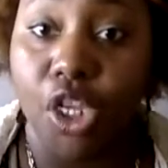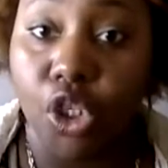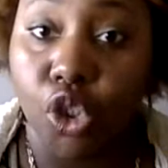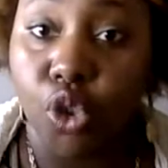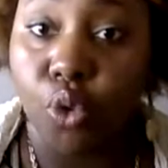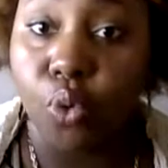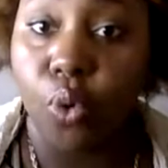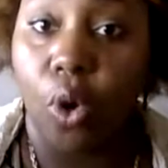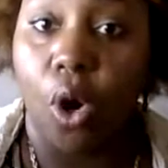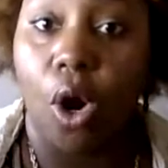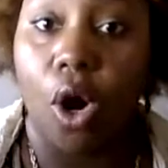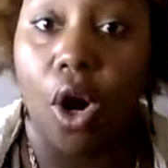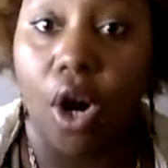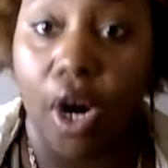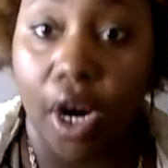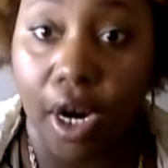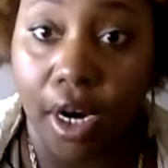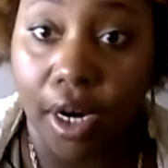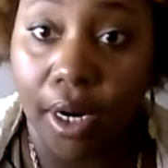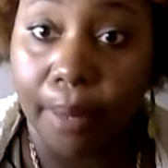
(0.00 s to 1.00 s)
you
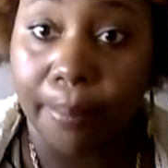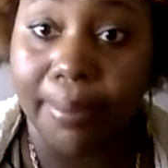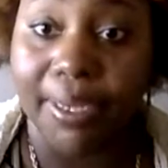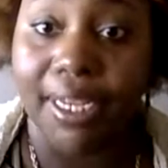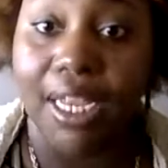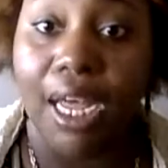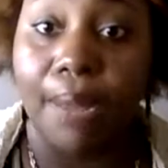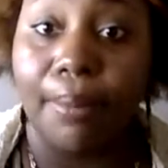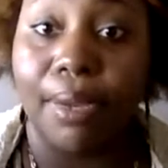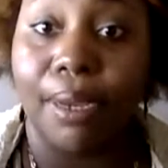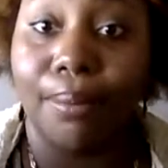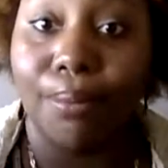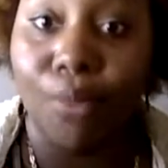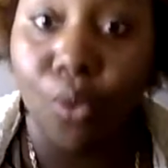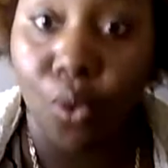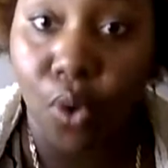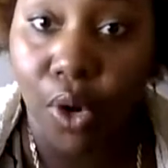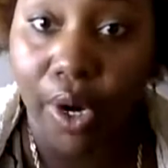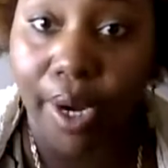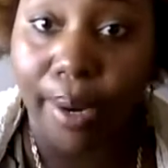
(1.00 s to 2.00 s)
are becoming
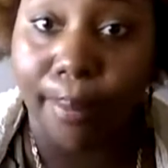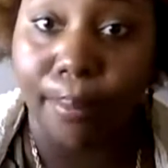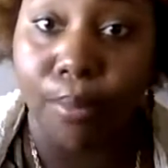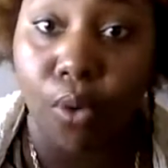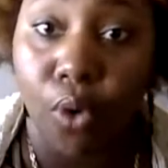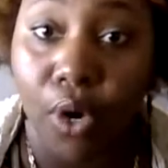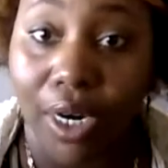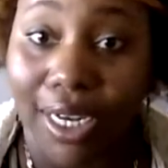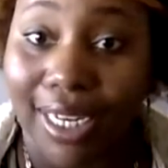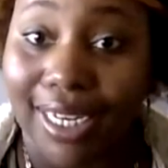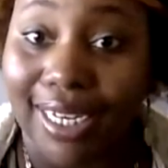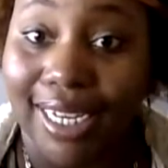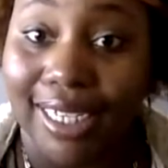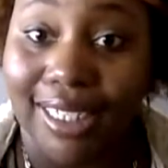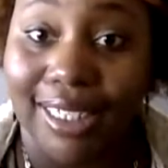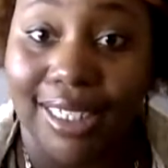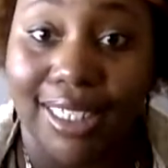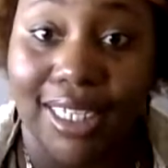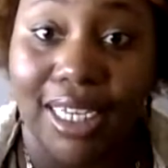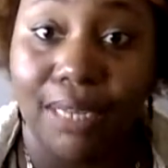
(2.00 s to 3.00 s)
more and more
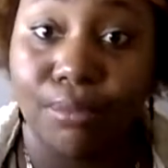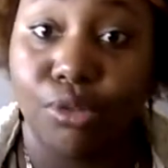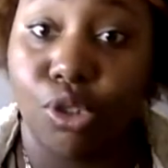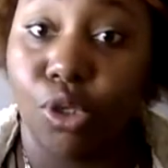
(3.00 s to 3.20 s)
connected to him.